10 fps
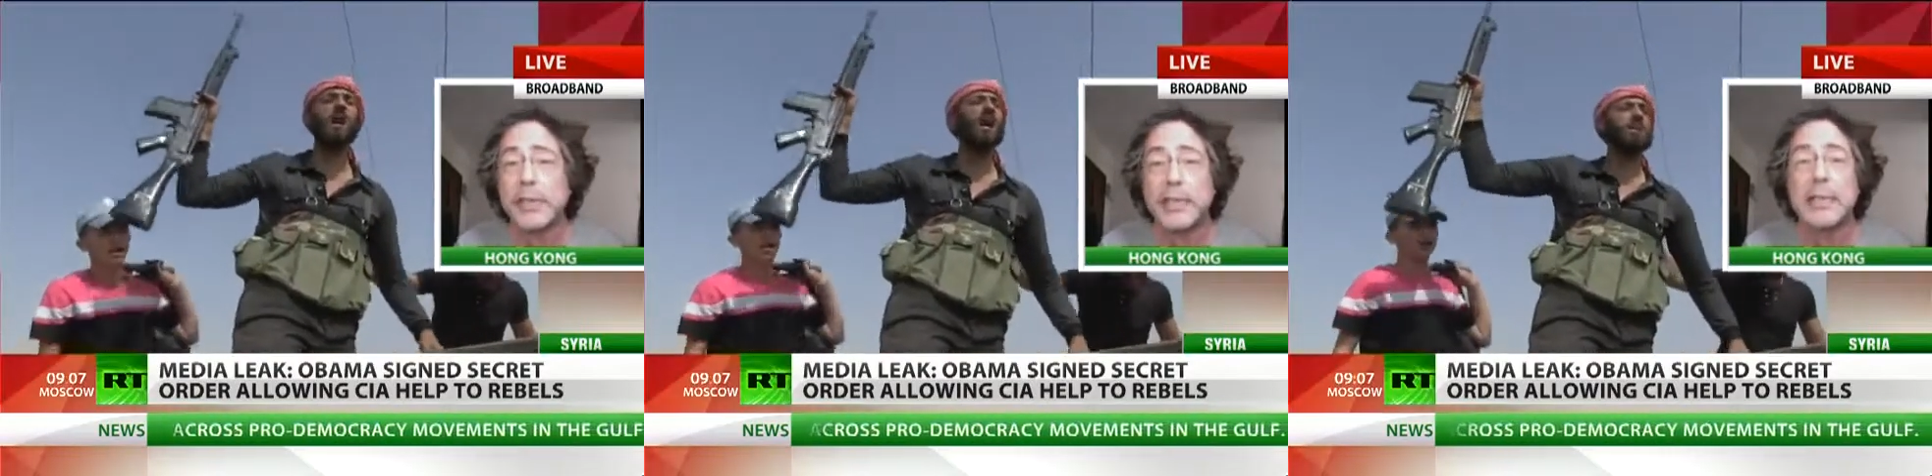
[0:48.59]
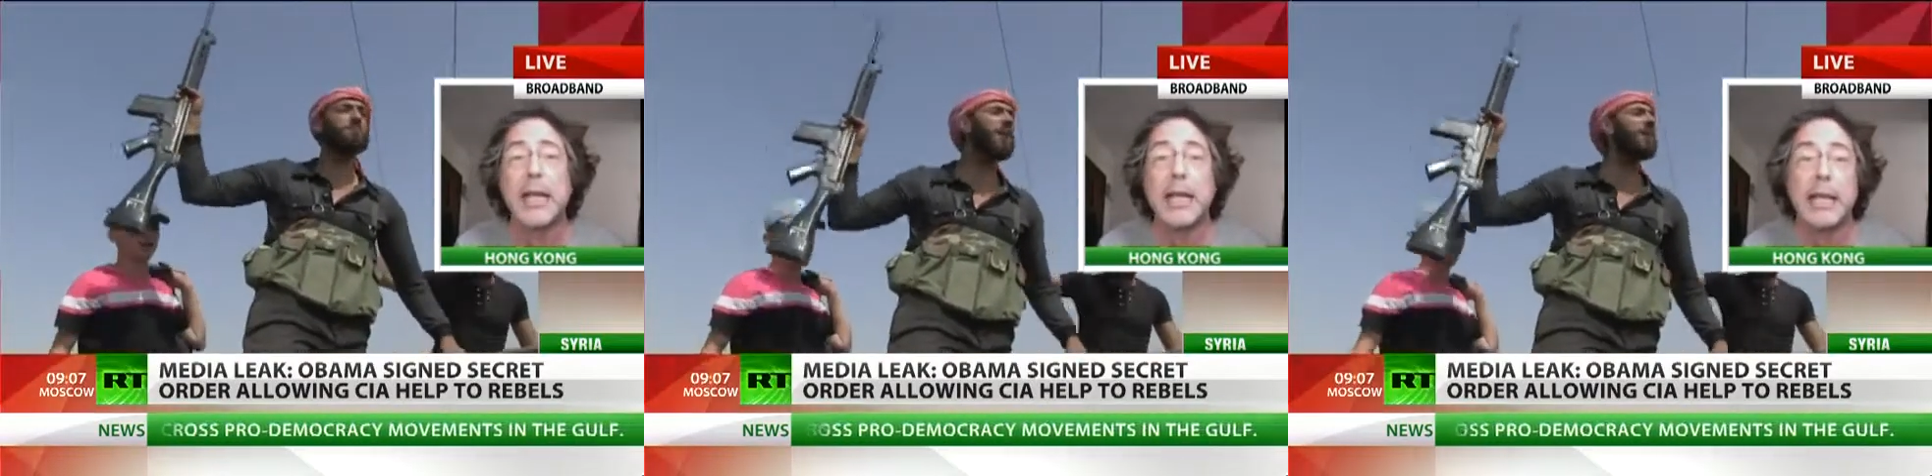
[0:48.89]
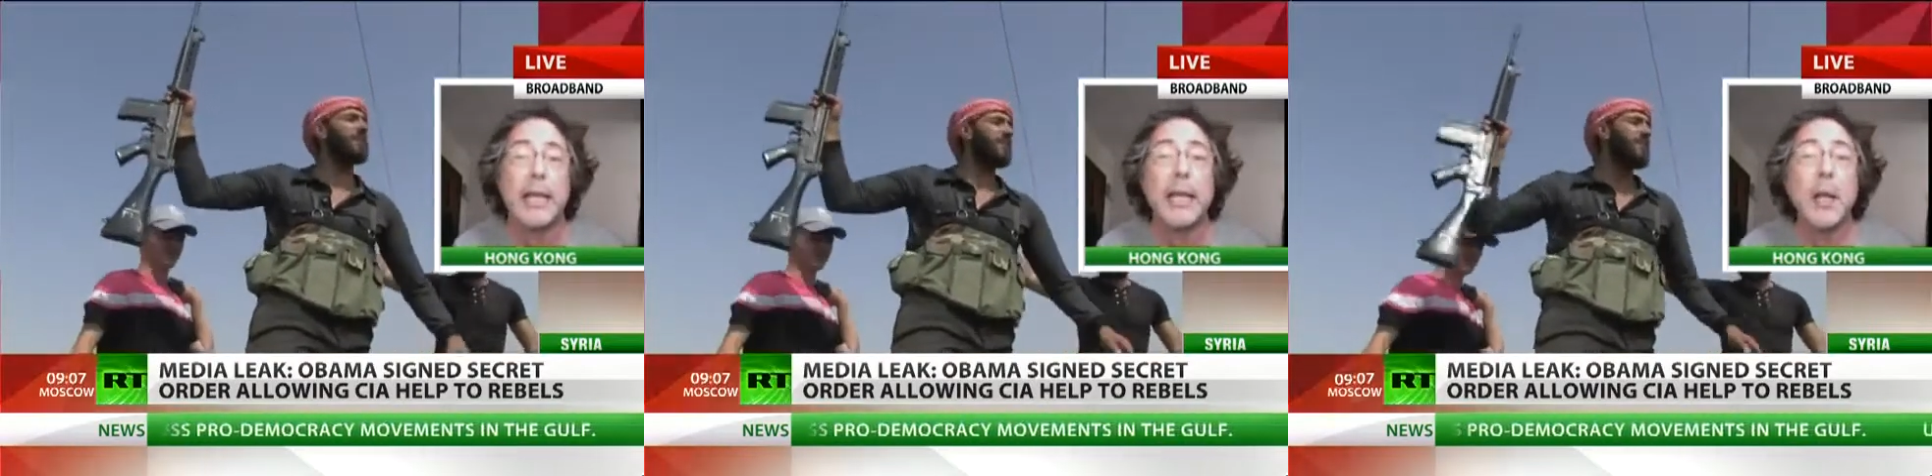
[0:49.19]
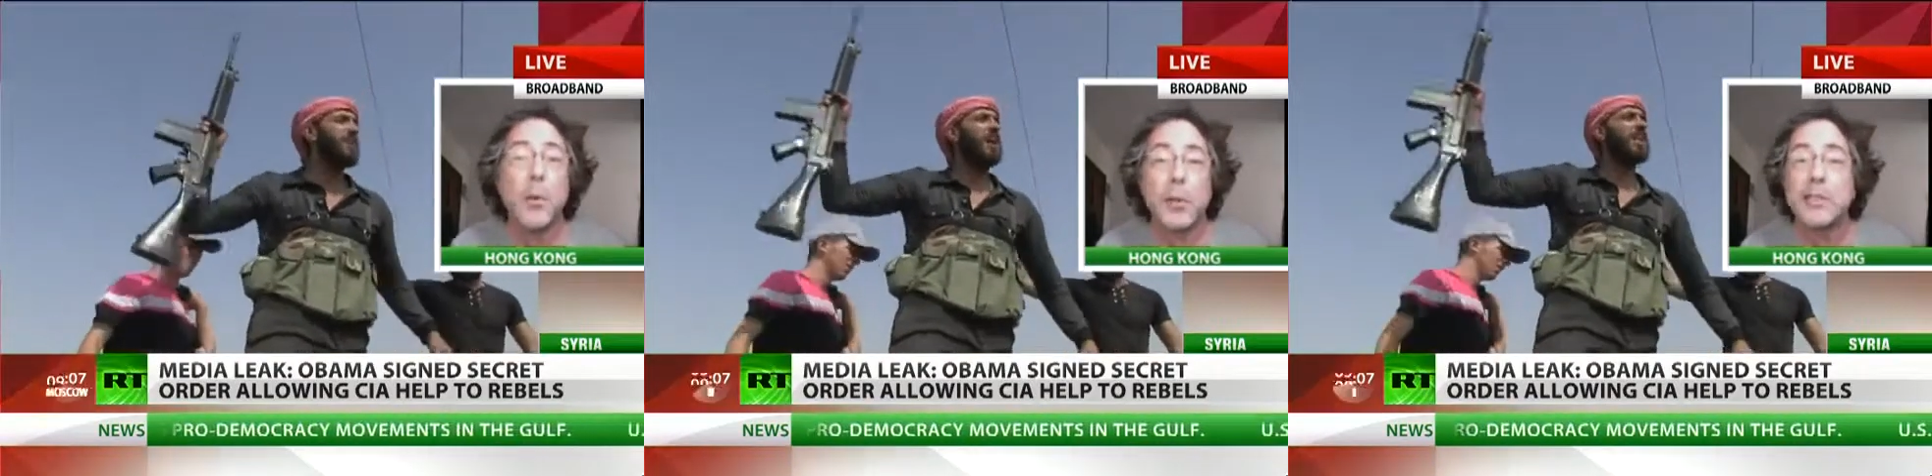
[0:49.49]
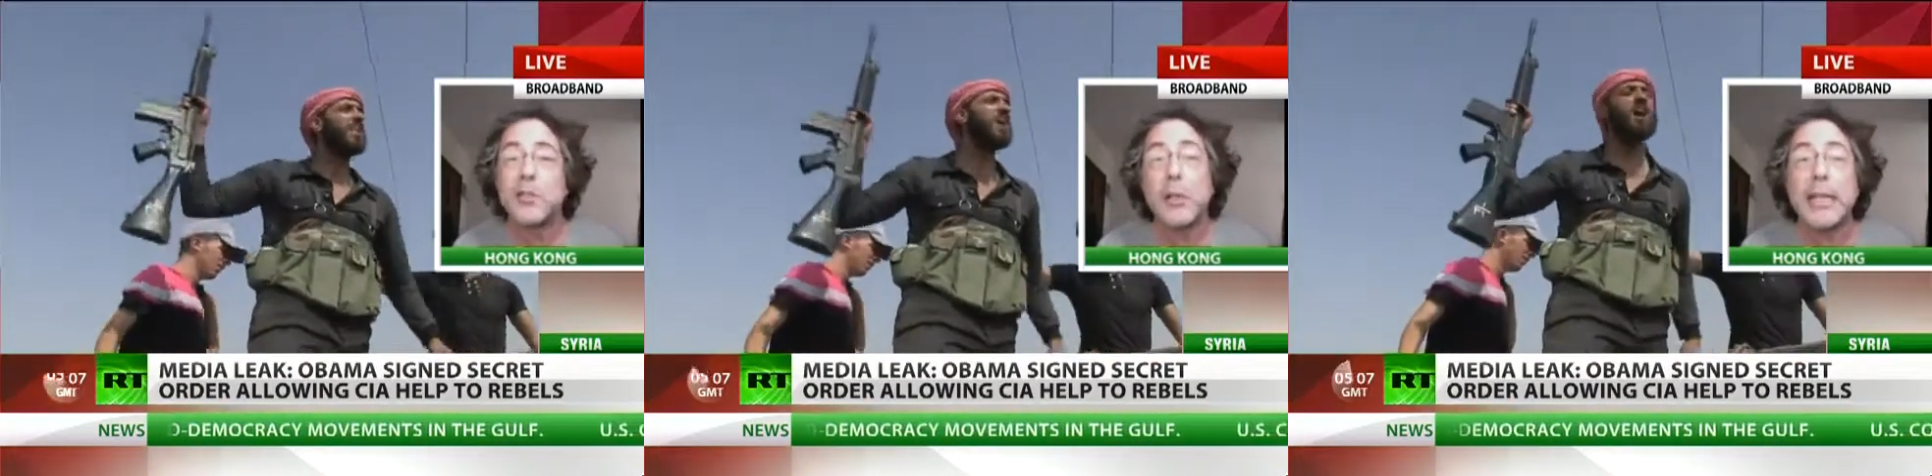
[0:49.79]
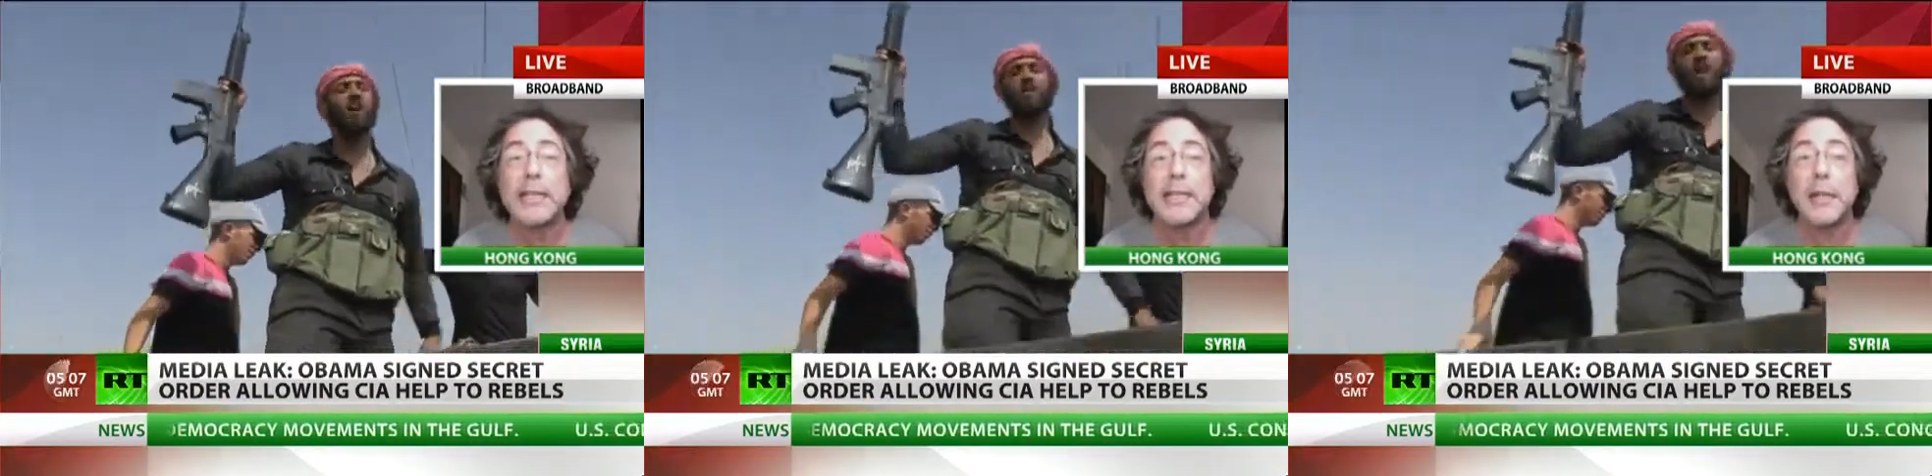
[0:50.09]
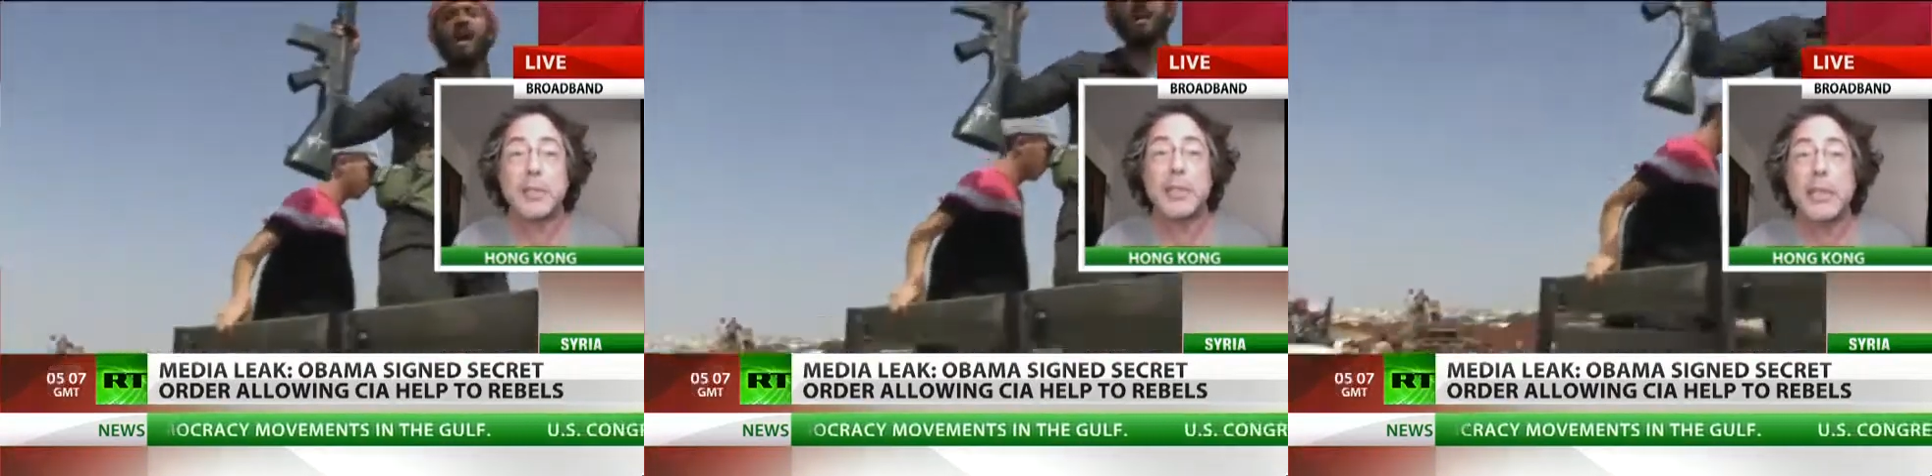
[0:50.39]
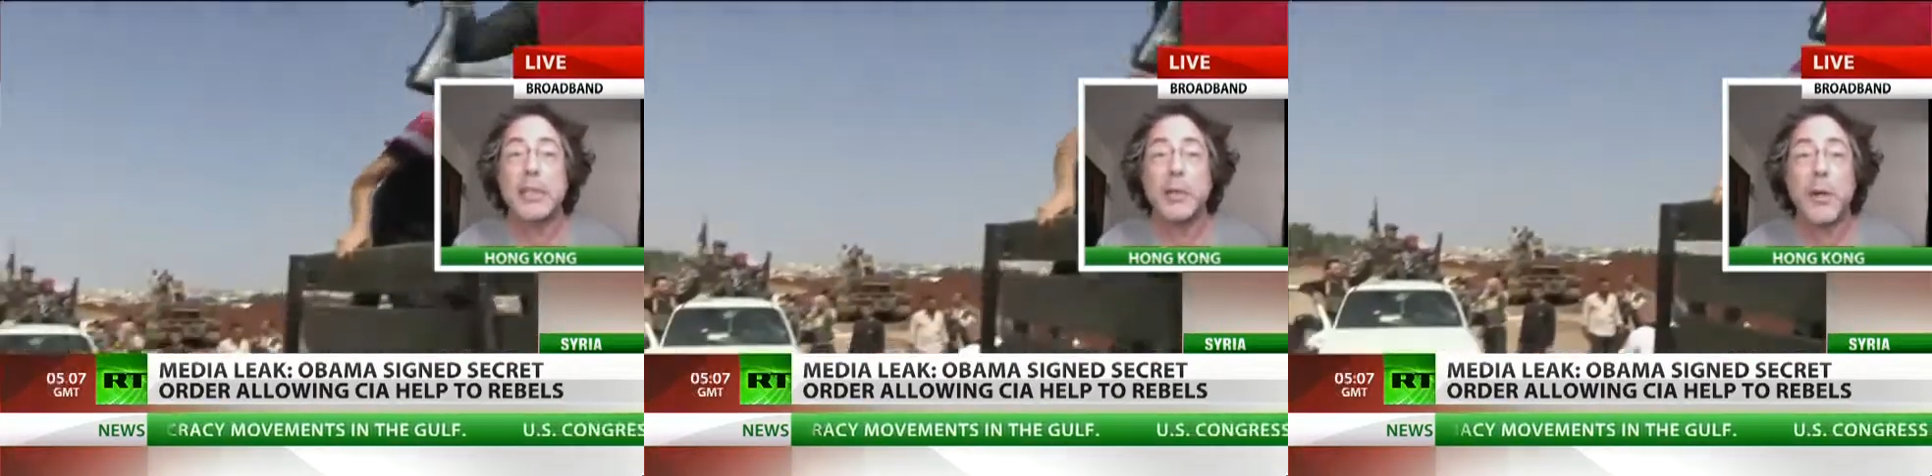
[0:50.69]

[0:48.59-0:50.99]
when the CIA wants to leak something in the